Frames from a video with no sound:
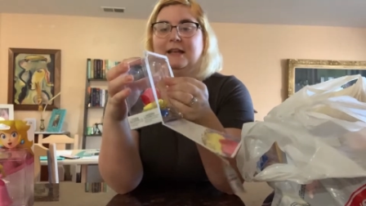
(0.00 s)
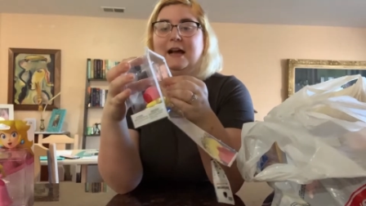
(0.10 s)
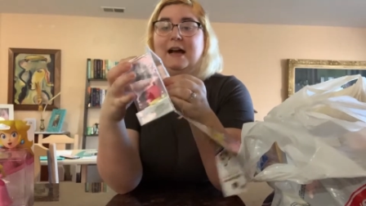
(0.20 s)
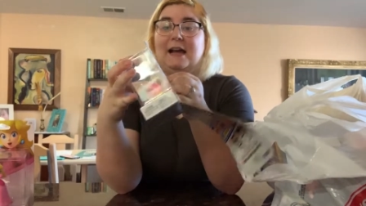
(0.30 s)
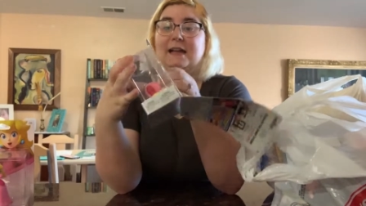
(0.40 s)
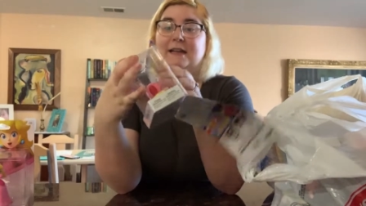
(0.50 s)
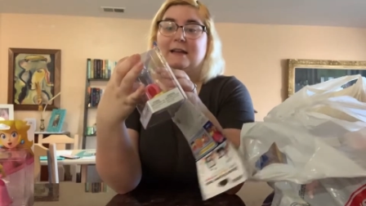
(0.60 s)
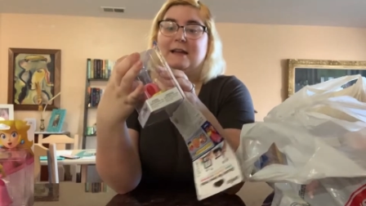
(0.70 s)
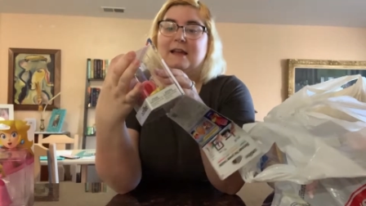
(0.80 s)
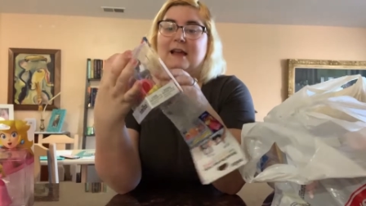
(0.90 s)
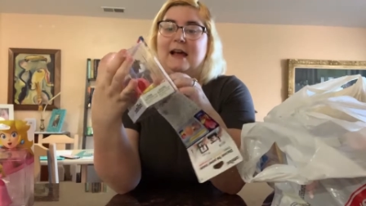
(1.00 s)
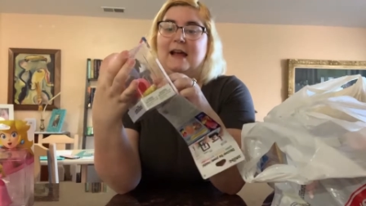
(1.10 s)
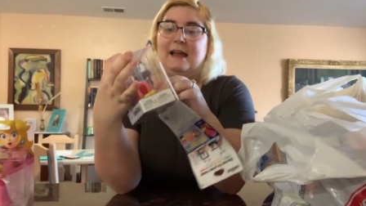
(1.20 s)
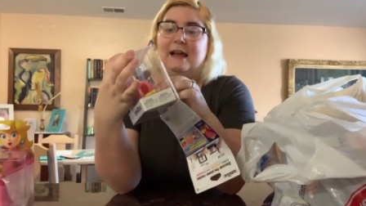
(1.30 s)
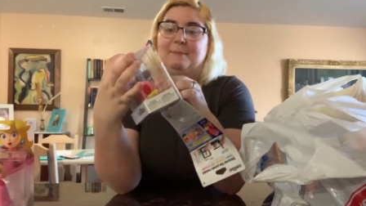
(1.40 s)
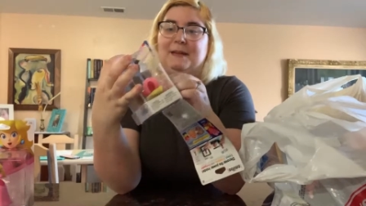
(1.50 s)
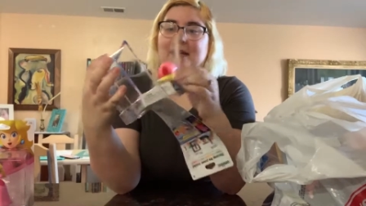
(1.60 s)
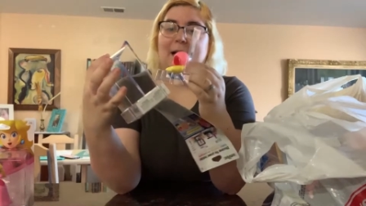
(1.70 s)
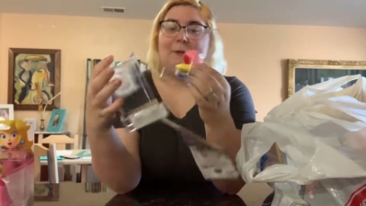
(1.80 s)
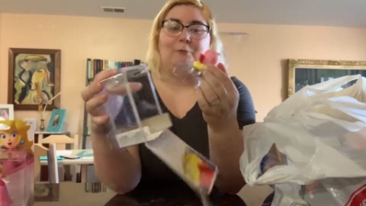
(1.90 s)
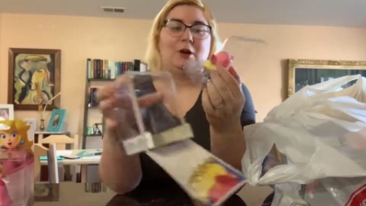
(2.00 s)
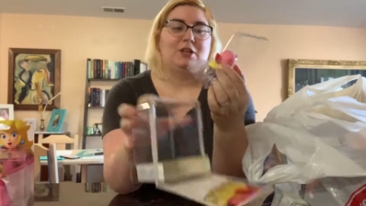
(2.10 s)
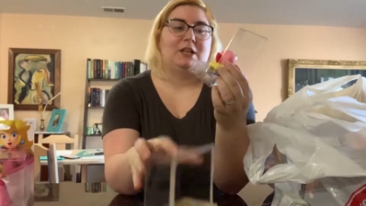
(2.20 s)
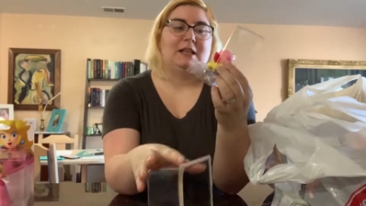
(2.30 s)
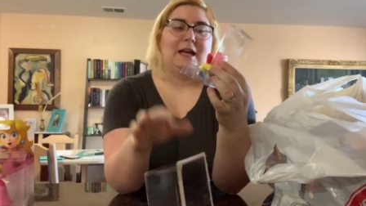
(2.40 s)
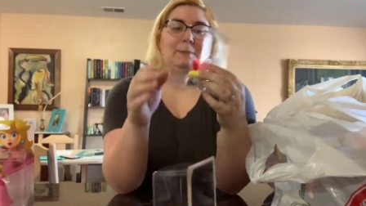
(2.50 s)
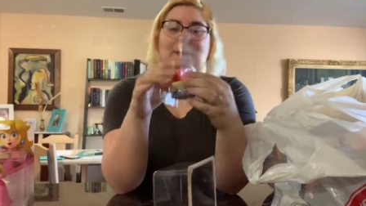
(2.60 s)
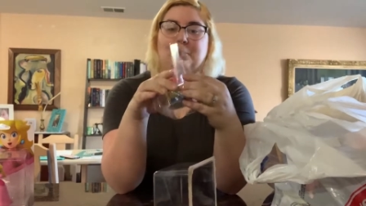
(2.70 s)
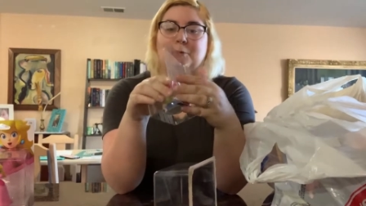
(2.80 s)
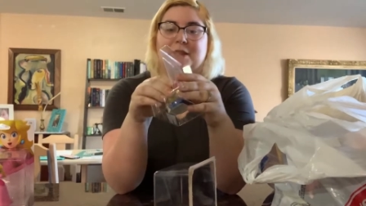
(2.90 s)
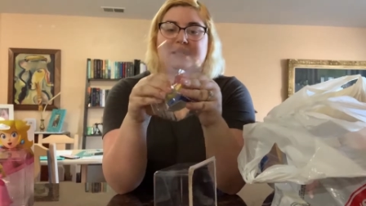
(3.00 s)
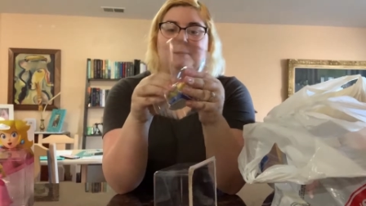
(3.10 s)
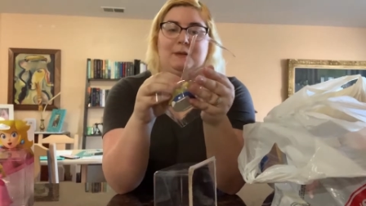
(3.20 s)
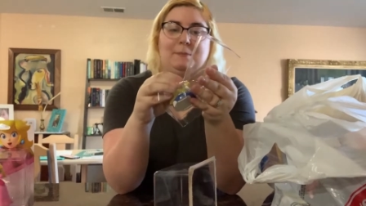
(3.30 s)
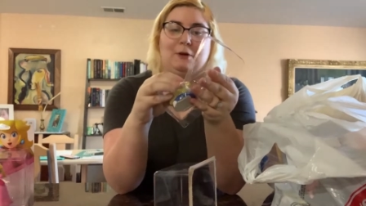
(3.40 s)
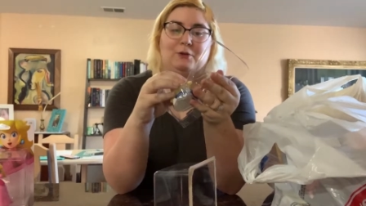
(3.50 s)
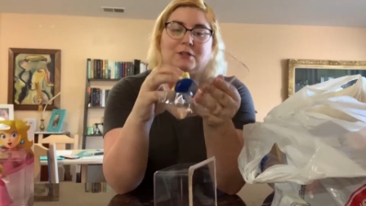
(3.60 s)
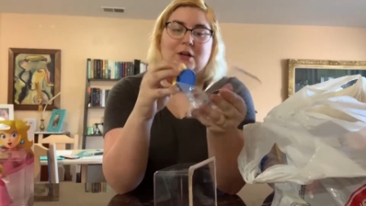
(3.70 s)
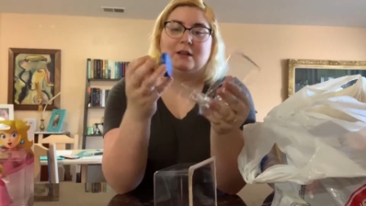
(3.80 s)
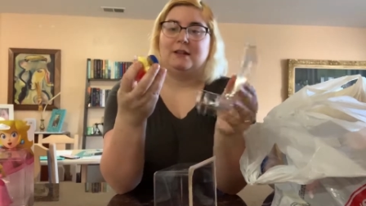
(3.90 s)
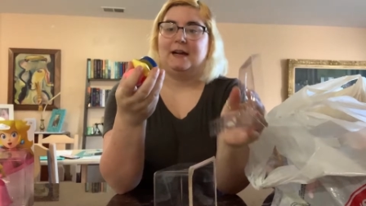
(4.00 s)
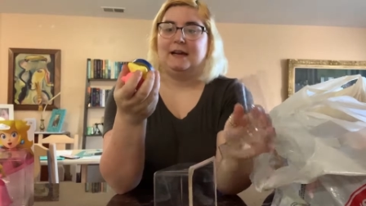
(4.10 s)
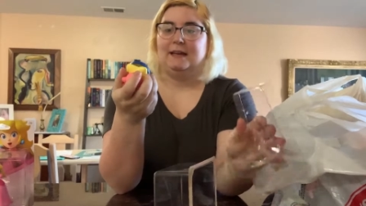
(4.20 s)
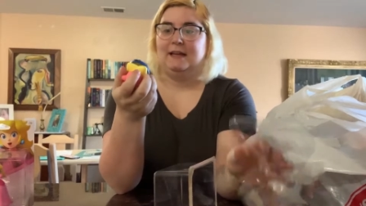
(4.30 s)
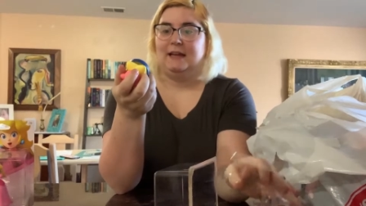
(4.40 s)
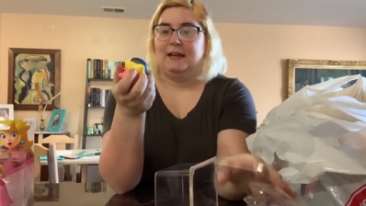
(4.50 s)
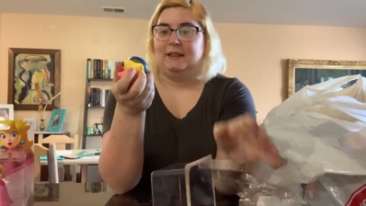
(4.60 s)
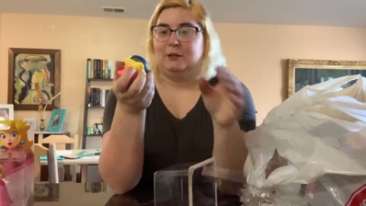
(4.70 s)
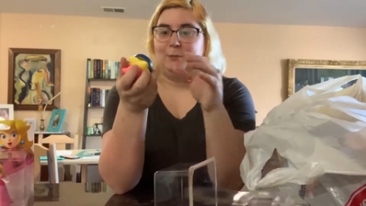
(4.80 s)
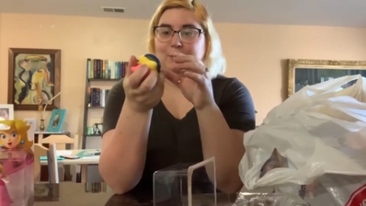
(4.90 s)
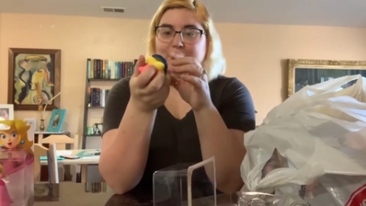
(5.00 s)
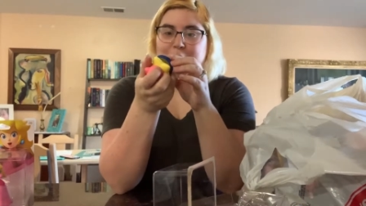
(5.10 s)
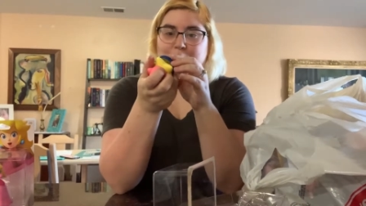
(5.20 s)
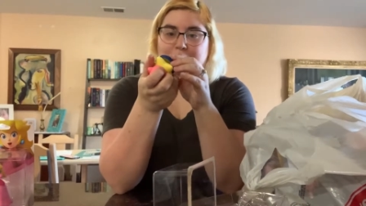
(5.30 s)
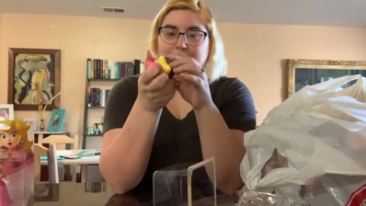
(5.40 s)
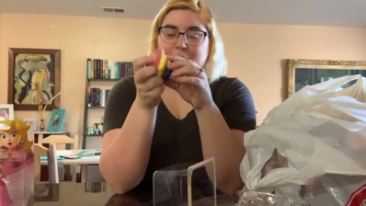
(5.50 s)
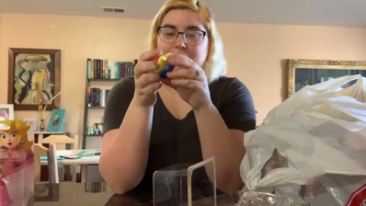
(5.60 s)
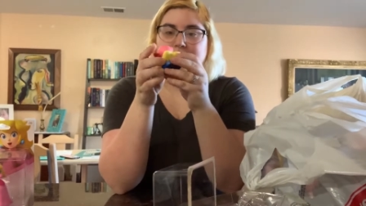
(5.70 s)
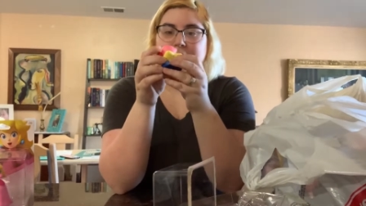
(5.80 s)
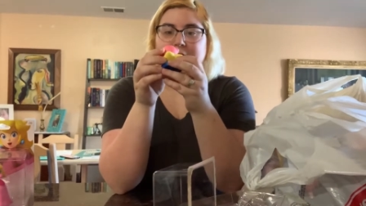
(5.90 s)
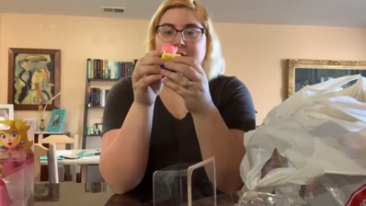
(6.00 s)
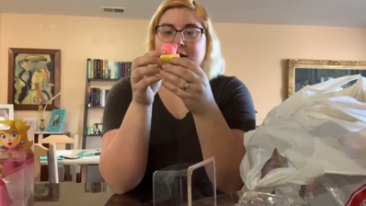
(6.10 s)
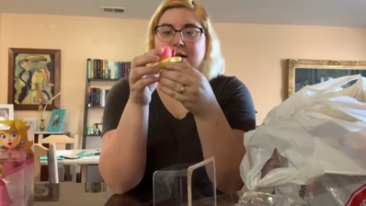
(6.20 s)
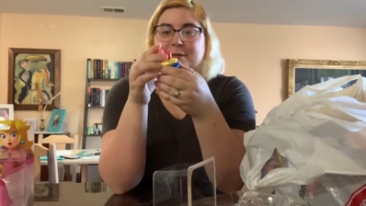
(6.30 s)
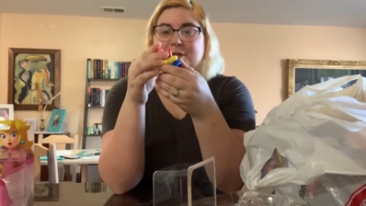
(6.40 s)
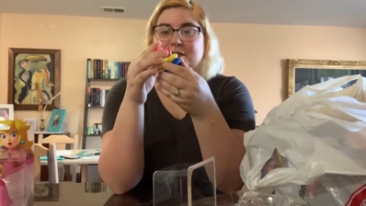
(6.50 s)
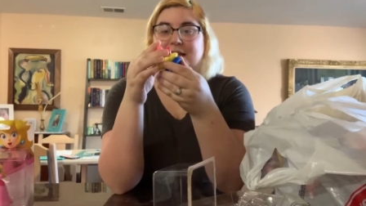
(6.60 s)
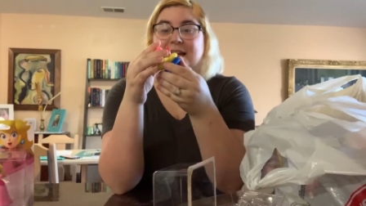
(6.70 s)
I... I, I mean, I've been watching a lot of people with these amiibos online, and they're pretty adorable. I'm just